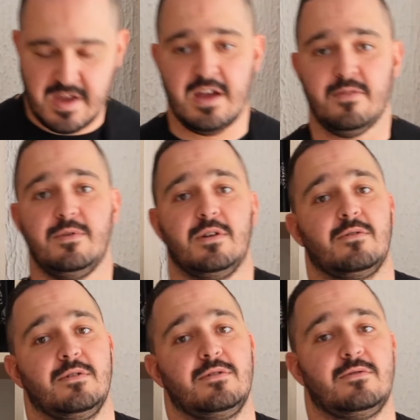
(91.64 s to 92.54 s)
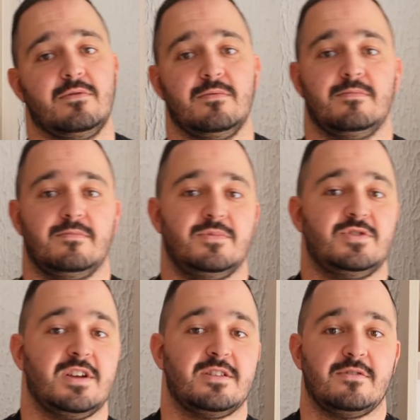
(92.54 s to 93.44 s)
And we are going to
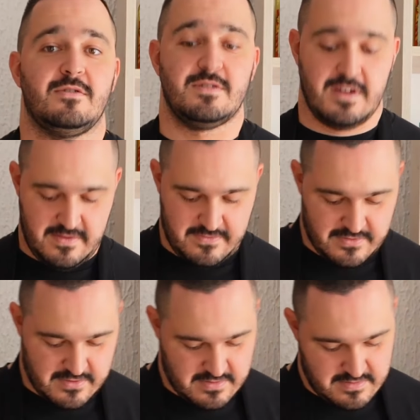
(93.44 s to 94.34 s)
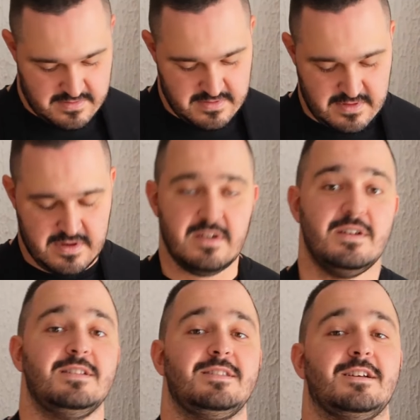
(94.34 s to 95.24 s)
shake the cocktail for
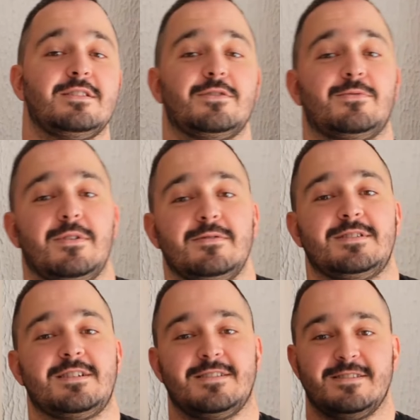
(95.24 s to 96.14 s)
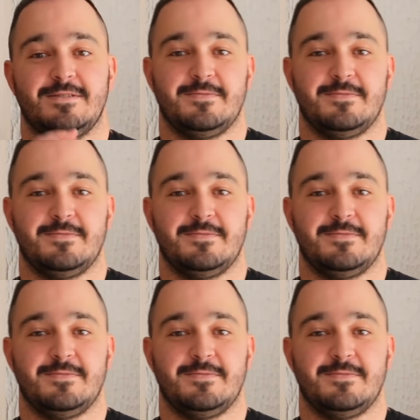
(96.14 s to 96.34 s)
10 to 12 seconds.